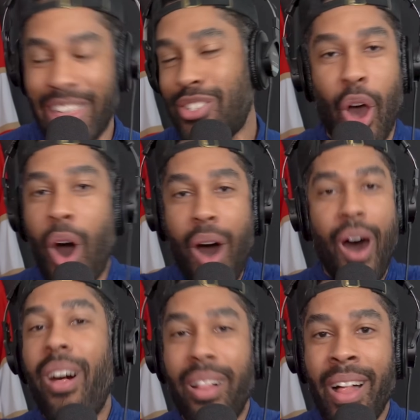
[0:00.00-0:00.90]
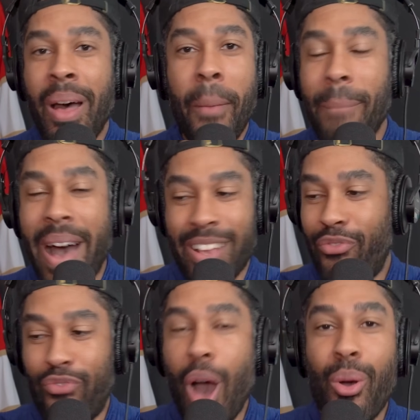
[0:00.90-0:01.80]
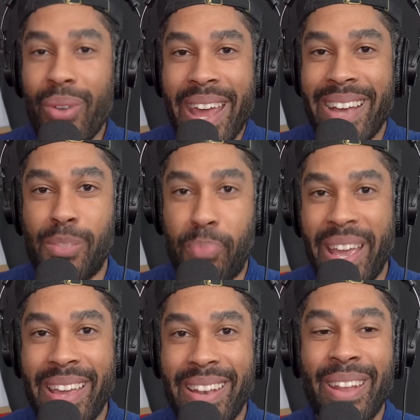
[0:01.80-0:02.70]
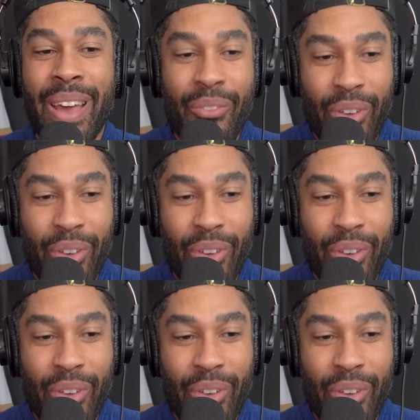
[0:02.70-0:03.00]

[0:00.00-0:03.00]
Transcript: That's all my phone has been